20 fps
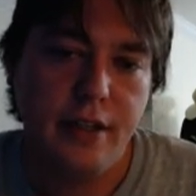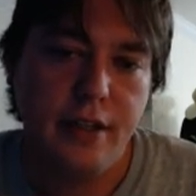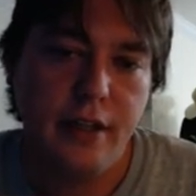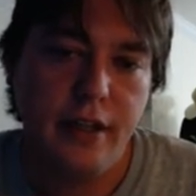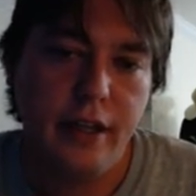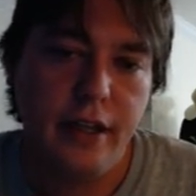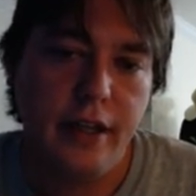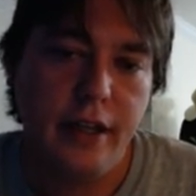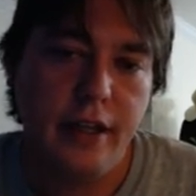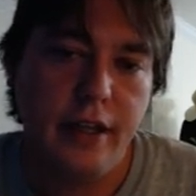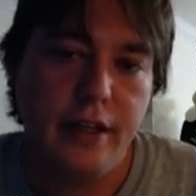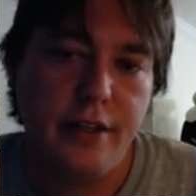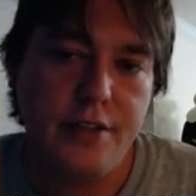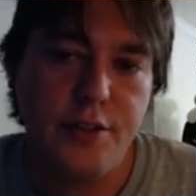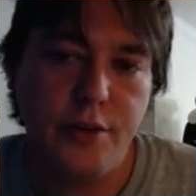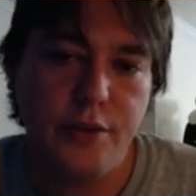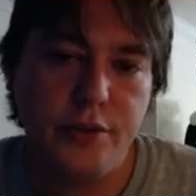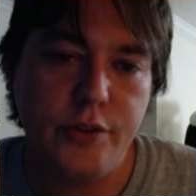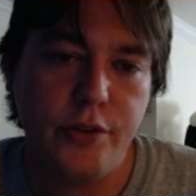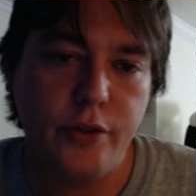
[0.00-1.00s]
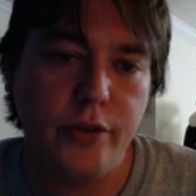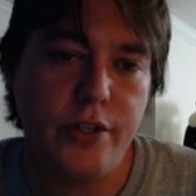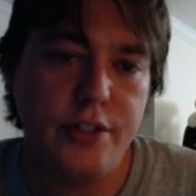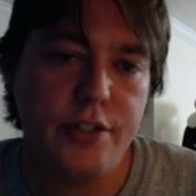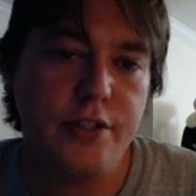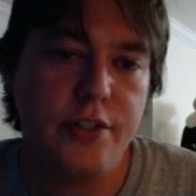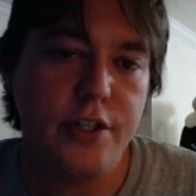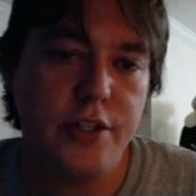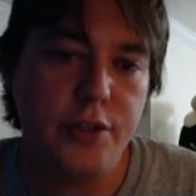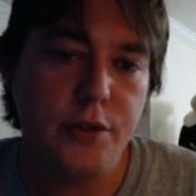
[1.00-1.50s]
So this
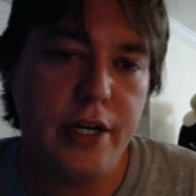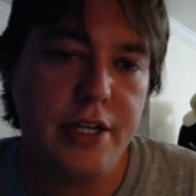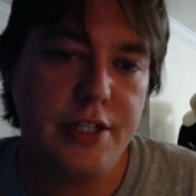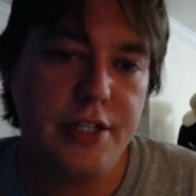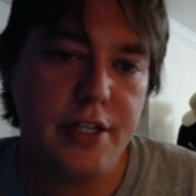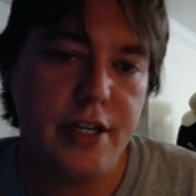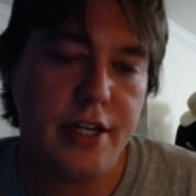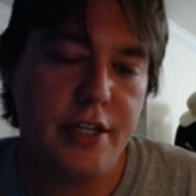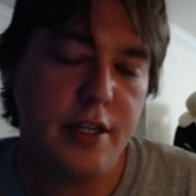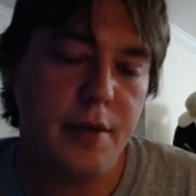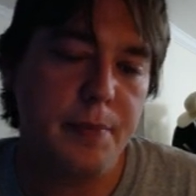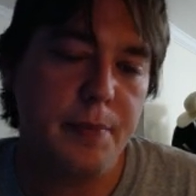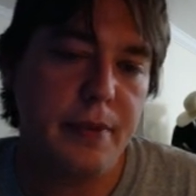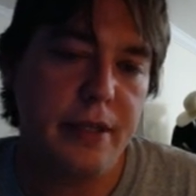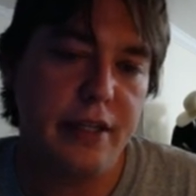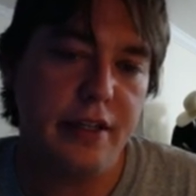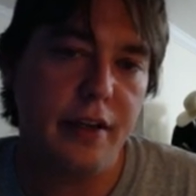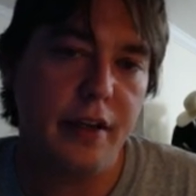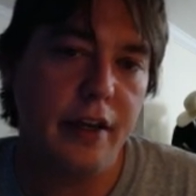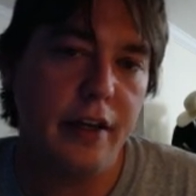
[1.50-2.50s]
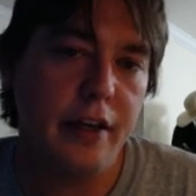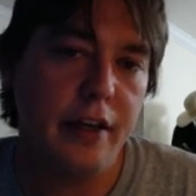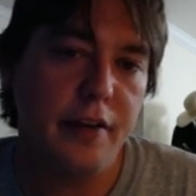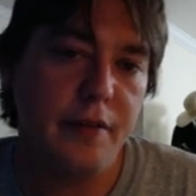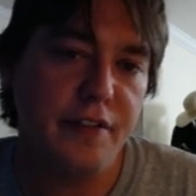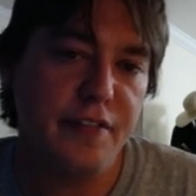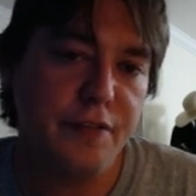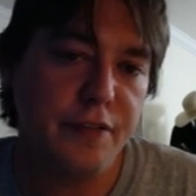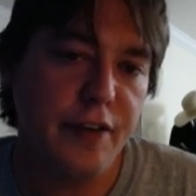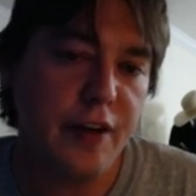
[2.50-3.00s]
situation ends up being
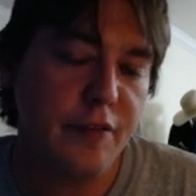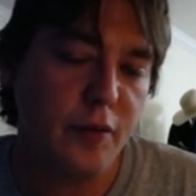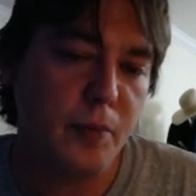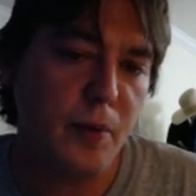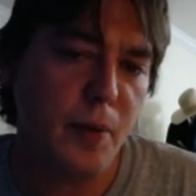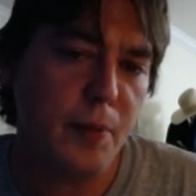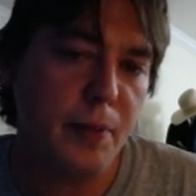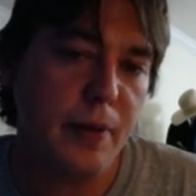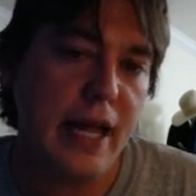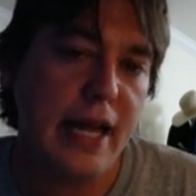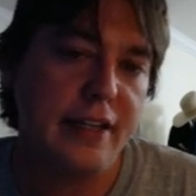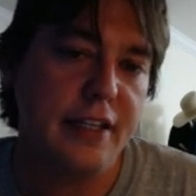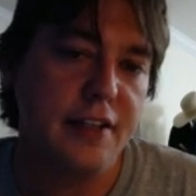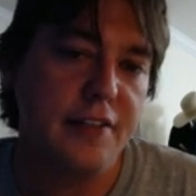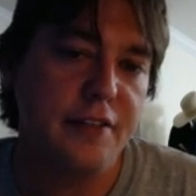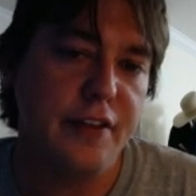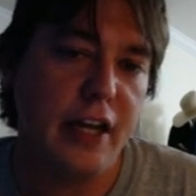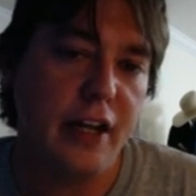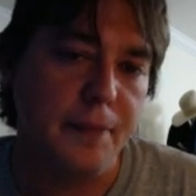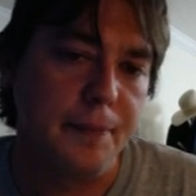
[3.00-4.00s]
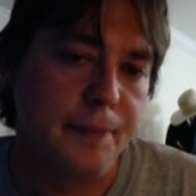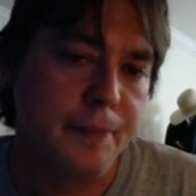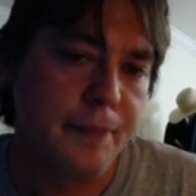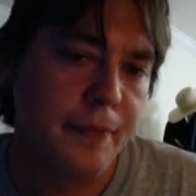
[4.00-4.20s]
a favorable black eval.